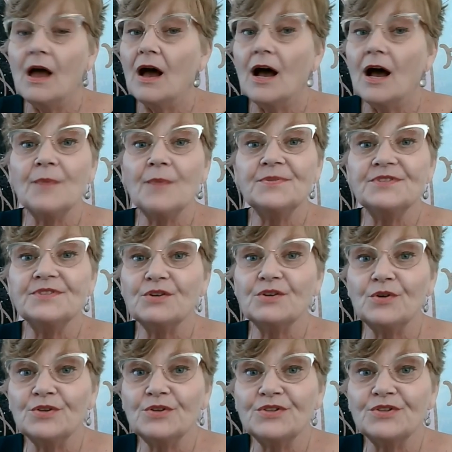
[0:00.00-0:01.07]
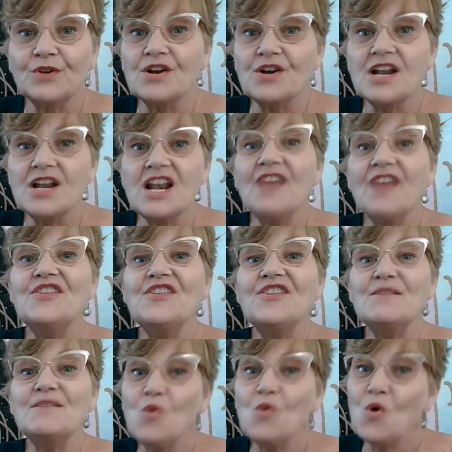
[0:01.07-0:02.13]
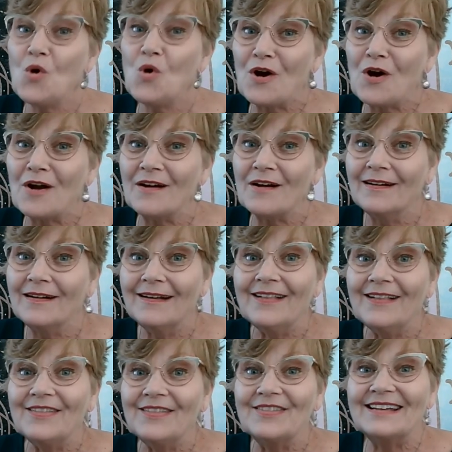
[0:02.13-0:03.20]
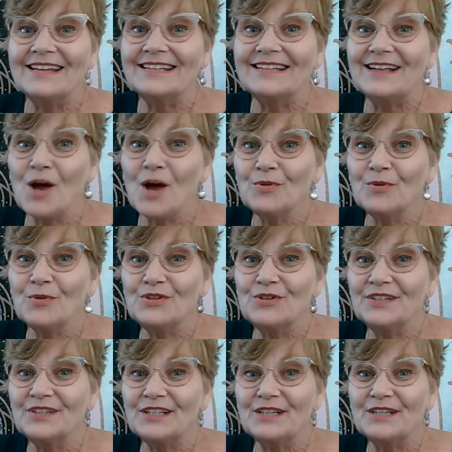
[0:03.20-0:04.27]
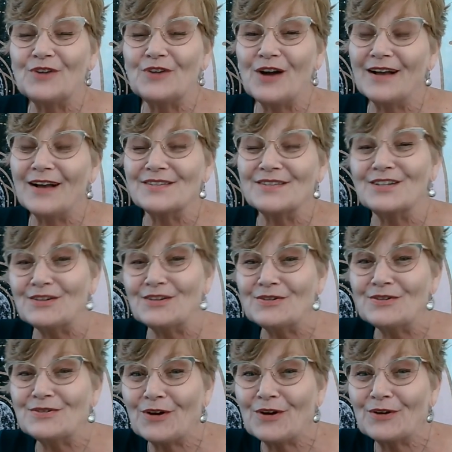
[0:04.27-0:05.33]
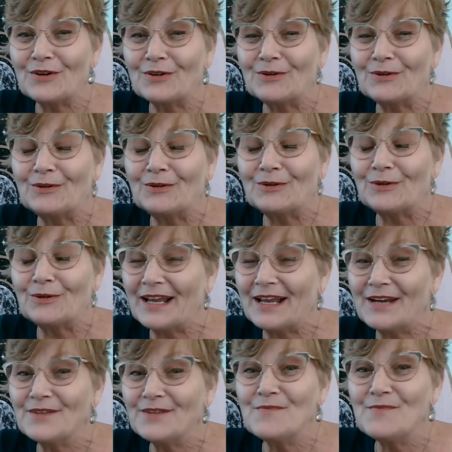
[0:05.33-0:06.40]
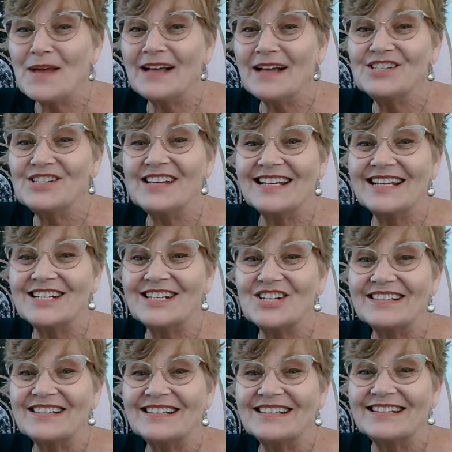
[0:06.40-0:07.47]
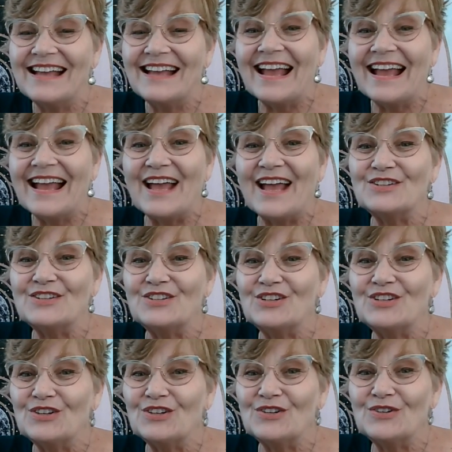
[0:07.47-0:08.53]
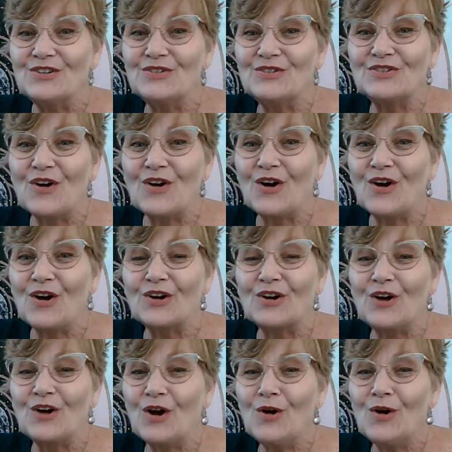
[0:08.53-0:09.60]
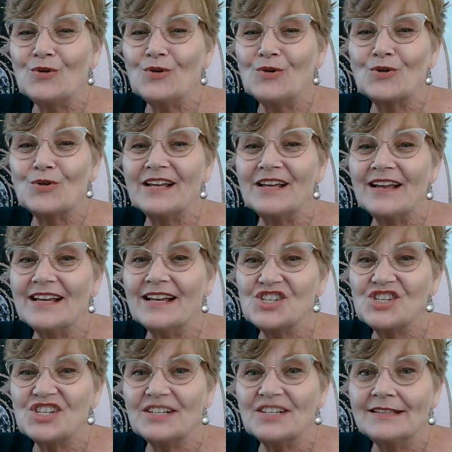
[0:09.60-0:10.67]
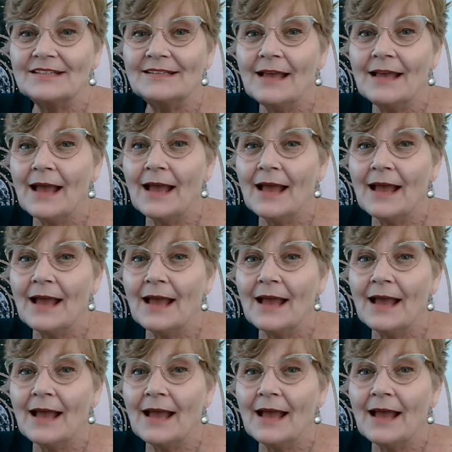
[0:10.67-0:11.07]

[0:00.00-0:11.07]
Obstacles are nothing more than an opportunity for us to use our creative imagination and to use our co-creation,